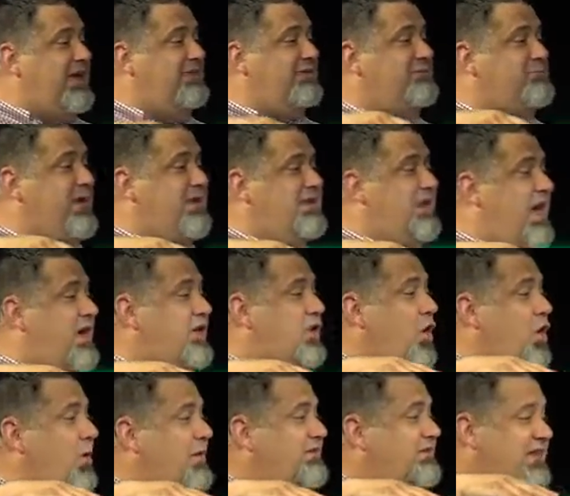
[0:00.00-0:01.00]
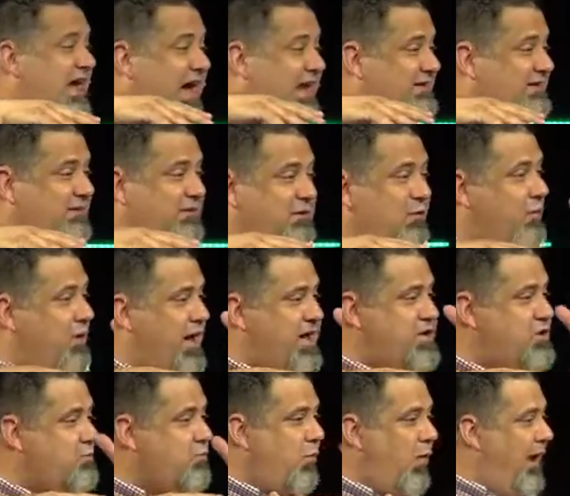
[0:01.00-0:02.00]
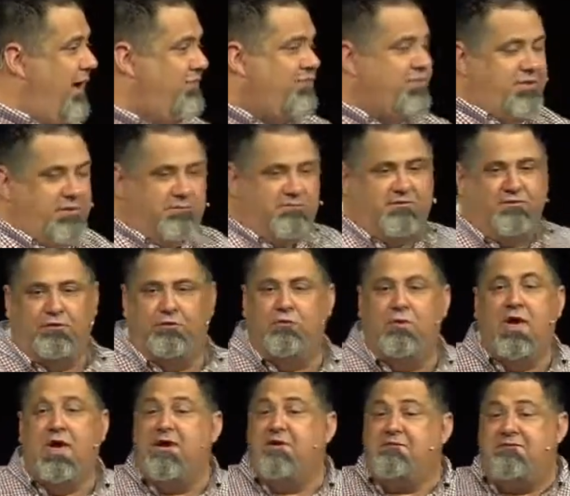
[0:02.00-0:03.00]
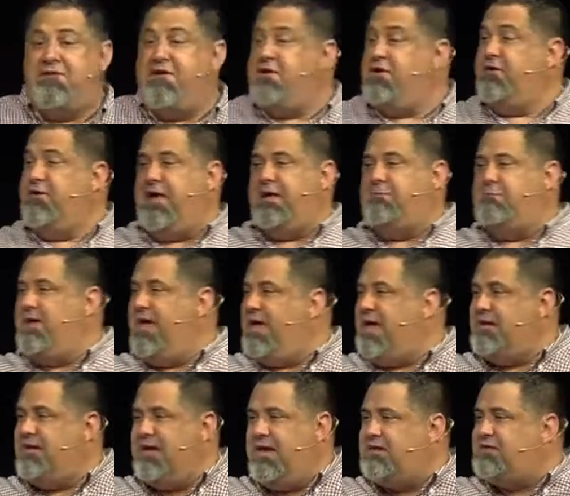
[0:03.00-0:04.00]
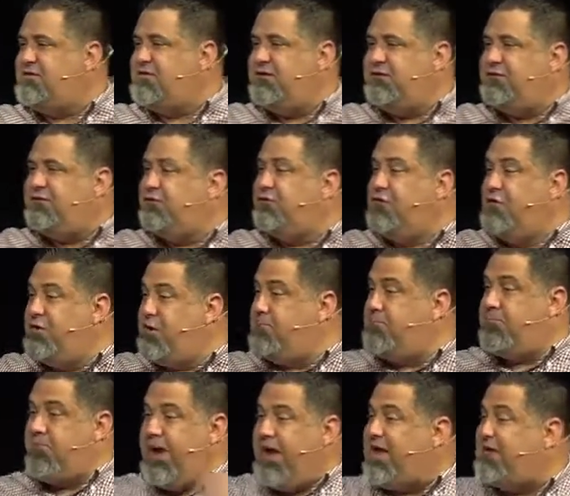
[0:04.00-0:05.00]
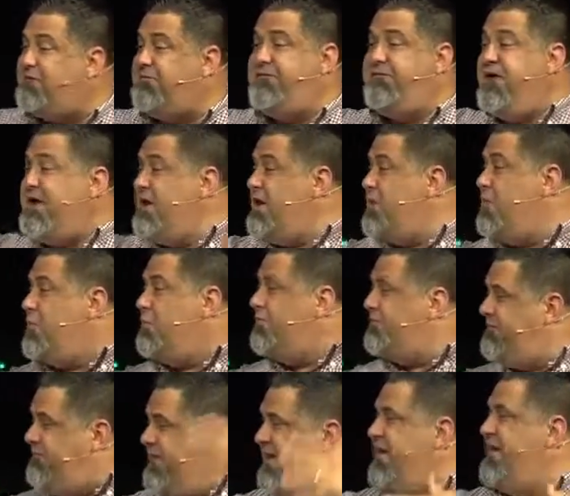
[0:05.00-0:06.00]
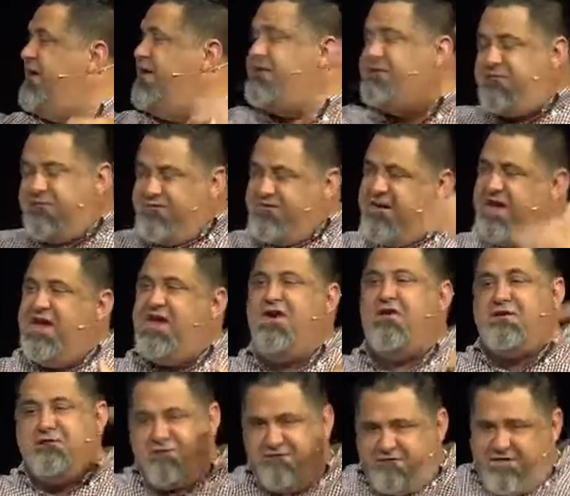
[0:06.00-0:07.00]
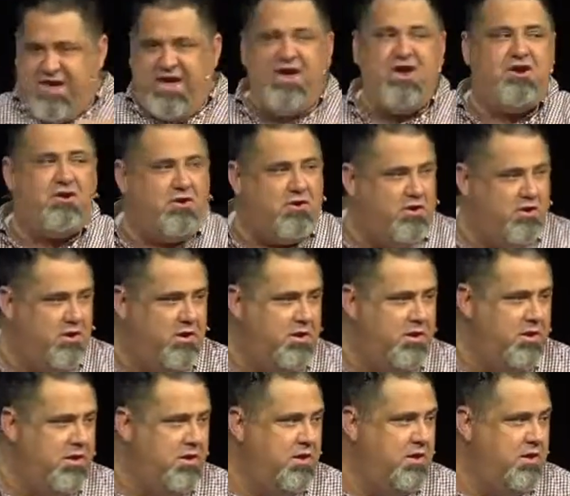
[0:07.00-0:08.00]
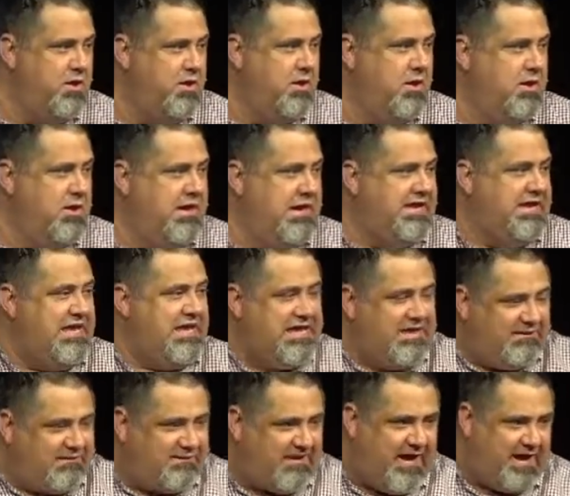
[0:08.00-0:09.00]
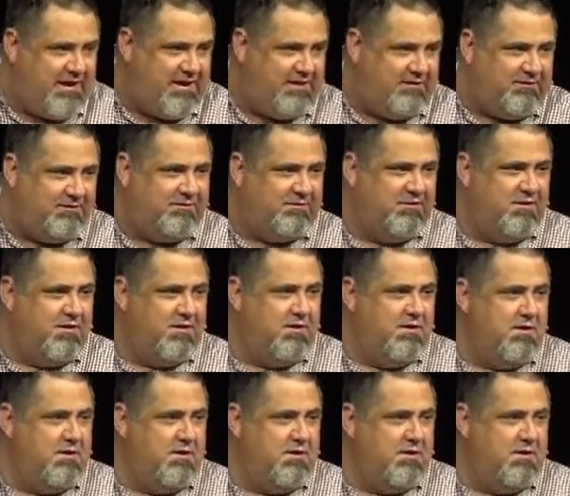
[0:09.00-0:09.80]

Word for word: things may not go exactly the way you want them to, fear that, man, it just is going to break. Fear, fear, fear, fear. It eats at us.